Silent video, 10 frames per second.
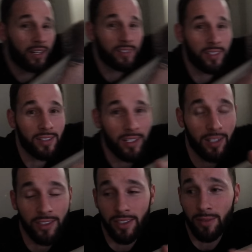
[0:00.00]

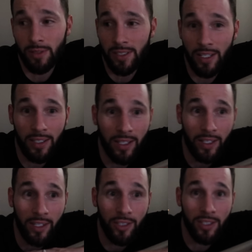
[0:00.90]
anesthesiologist was saying like
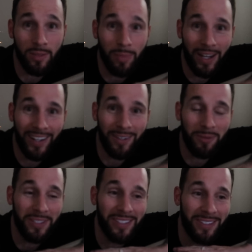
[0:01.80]
Keisha's back
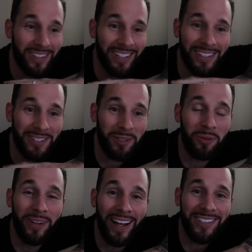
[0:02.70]
was so
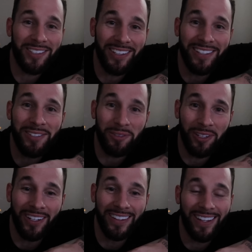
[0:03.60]
naturally
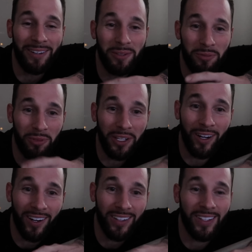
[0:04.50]
strong that it was really
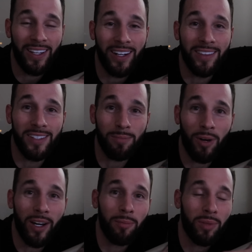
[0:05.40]
hard to get in the
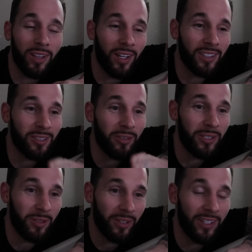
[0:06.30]
spot. But long story
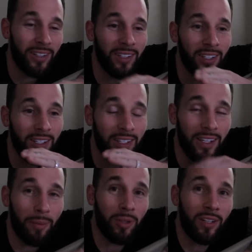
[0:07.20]
short, the
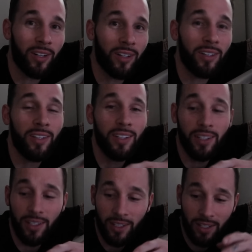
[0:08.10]
epidural
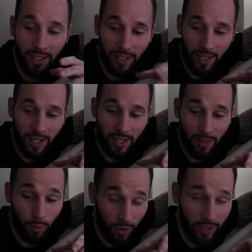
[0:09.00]
uh,
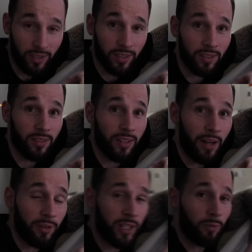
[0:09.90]
worked.
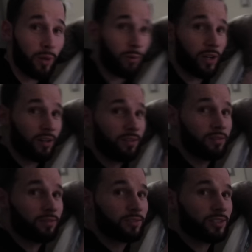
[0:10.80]
Everything went well.
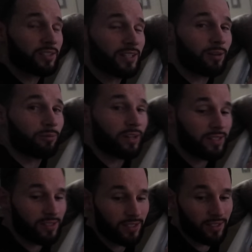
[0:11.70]
She's now
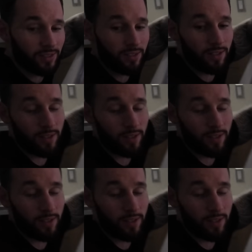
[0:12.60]
resting.